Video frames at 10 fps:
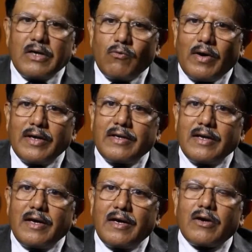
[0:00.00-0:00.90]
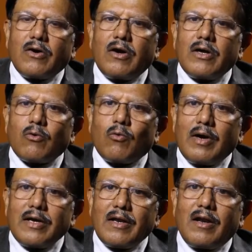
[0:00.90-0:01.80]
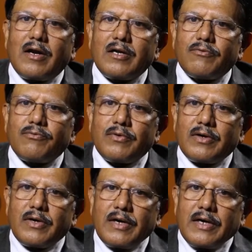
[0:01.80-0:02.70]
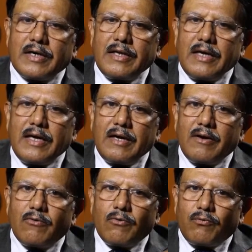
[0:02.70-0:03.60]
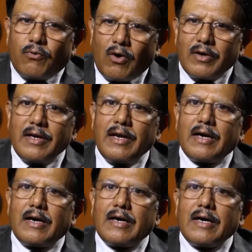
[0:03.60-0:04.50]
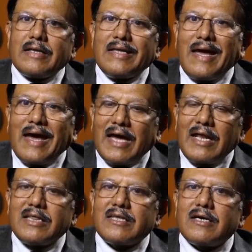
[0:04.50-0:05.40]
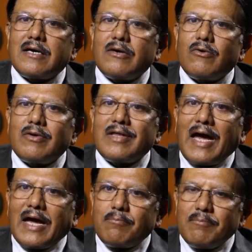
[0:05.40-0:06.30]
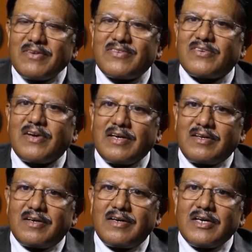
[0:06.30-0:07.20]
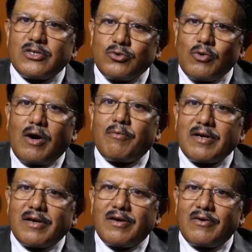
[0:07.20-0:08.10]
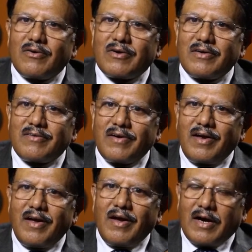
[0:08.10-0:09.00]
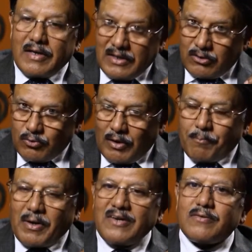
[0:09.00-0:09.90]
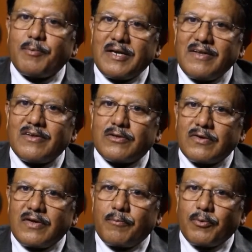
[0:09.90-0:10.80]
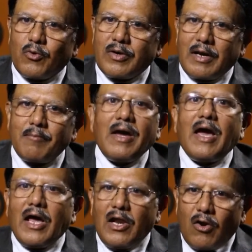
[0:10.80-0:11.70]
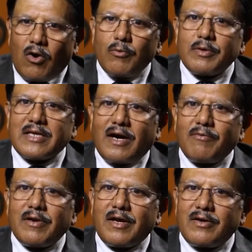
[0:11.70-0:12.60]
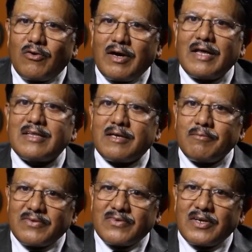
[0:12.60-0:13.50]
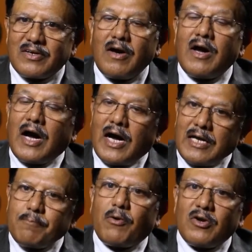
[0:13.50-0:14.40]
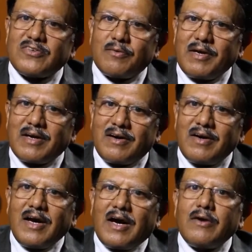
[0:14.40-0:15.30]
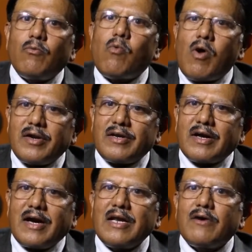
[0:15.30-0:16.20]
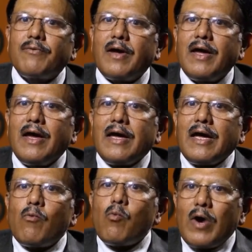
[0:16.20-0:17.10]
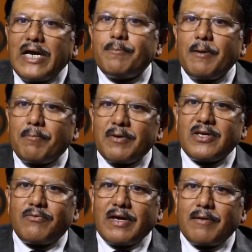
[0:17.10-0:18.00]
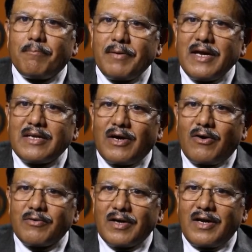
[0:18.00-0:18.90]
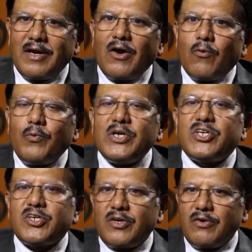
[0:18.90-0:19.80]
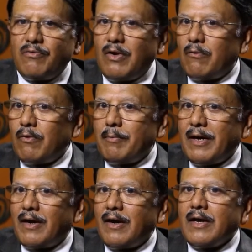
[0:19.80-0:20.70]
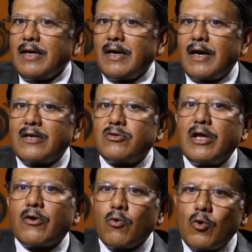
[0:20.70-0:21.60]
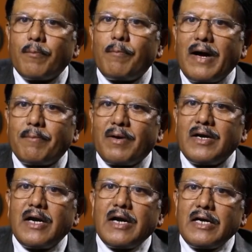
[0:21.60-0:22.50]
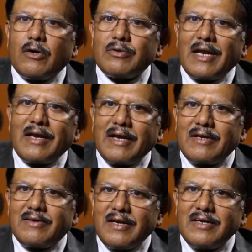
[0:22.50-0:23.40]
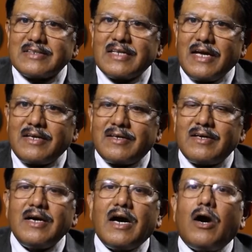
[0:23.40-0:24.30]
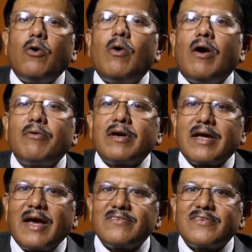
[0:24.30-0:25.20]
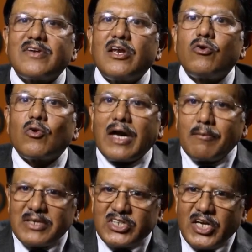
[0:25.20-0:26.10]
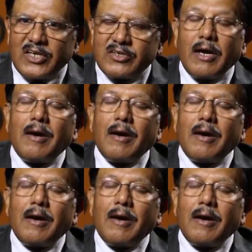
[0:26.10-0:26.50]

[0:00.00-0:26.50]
inviting quite a lot of the foreign, the health, the administrator to our country and into participate in this program along with our health administrator and policymaker, and what kind of a white paper that we can bring it out, and which will be actually a roadmap and down the line in 10 years later how our cancer scenario can be changed,